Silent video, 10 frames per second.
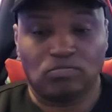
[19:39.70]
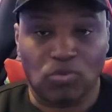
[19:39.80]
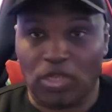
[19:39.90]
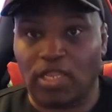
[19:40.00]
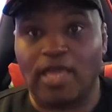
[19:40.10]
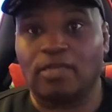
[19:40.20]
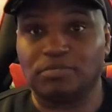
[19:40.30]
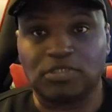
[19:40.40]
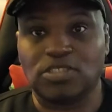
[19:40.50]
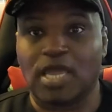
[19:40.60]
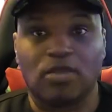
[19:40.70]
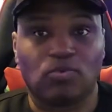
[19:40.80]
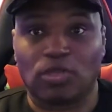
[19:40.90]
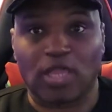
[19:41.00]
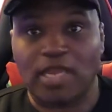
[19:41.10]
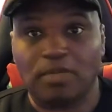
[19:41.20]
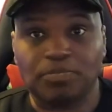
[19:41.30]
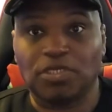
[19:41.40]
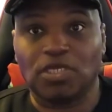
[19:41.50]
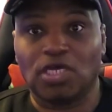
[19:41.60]
we'll light up the deck. We'll light
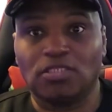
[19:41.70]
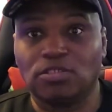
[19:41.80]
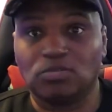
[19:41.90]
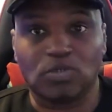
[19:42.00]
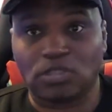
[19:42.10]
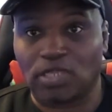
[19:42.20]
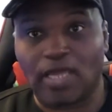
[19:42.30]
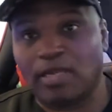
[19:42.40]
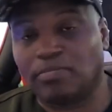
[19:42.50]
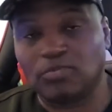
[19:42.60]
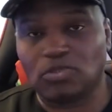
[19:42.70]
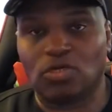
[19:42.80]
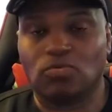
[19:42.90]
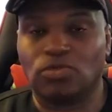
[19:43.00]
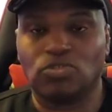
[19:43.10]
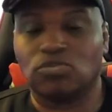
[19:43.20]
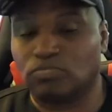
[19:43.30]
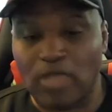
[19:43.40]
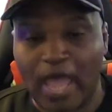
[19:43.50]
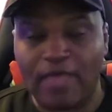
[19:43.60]
up the guns. We'll light up. You know, we'll
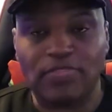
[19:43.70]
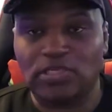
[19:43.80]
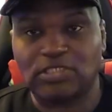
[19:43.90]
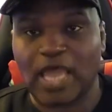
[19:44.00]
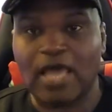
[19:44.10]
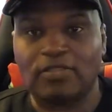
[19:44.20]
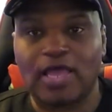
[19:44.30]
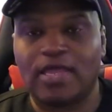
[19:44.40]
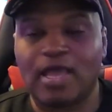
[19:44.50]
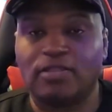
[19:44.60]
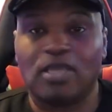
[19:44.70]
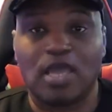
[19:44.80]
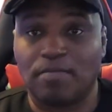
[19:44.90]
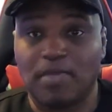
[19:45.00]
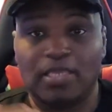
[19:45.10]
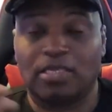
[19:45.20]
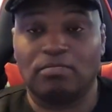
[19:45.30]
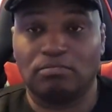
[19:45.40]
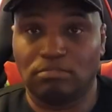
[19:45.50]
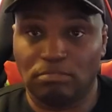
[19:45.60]
add this, add that, add that, and make
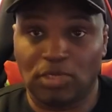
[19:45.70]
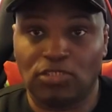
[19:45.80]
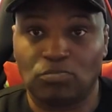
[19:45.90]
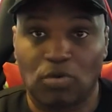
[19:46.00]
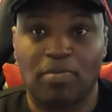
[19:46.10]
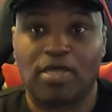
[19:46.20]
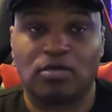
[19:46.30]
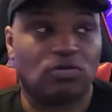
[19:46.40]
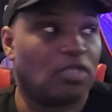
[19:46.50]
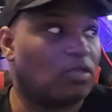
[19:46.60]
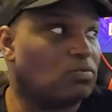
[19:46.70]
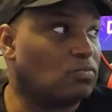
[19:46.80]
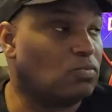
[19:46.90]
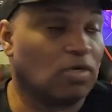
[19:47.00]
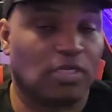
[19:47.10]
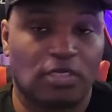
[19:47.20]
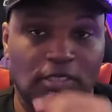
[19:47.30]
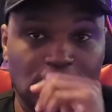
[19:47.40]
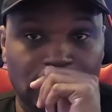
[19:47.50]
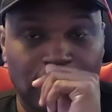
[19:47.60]
it much more better than what it
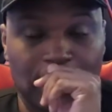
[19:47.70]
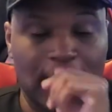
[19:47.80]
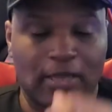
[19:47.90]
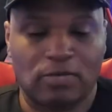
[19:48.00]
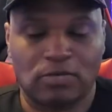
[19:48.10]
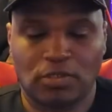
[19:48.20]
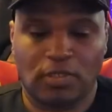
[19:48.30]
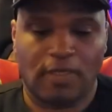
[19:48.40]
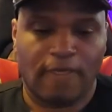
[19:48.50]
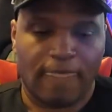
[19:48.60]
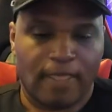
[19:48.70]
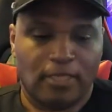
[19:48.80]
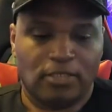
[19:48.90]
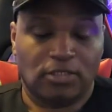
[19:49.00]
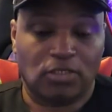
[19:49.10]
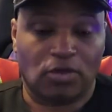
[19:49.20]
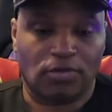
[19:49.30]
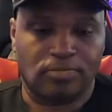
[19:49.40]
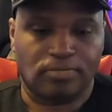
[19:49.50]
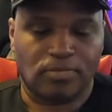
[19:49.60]
is right now.
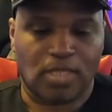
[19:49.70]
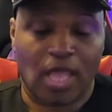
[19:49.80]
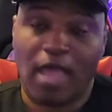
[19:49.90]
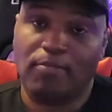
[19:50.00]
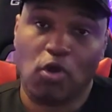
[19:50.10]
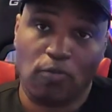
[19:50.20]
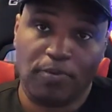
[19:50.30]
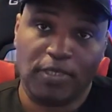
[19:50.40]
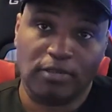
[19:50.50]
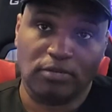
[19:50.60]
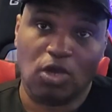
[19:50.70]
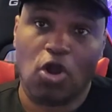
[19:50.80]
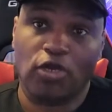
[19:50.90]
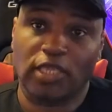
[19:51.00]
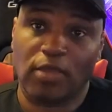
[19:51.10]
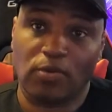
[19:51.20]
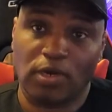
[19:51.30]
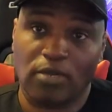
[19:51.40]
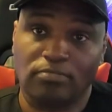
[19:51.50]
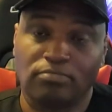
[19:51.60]
So I'm hoping
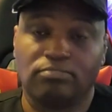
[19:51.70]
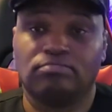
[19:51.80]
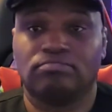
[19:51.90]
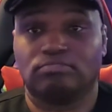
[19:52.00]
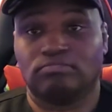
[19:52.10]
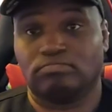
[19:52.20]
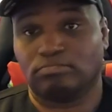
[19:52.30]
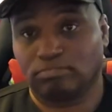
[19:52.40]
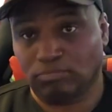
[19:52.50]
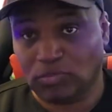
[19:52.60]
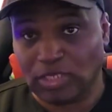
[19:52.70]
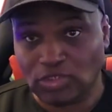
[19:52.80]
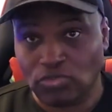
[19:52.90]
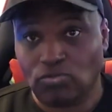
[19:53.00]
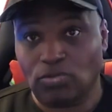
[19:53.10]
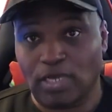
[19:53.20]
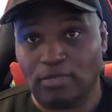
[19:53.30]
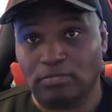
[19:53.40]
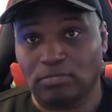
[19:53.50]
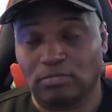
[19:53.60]
Arcade1Up that you do
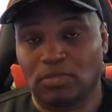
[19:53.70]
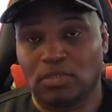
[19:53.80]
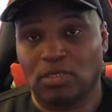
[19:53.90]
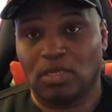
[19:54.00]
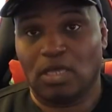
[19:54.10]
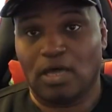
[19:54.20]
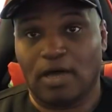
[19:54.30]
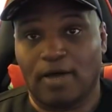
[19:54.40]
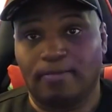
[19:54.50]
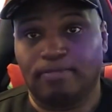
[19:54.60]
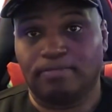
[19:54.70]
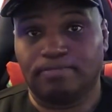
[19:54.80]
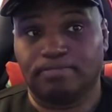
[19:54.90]
that. Um,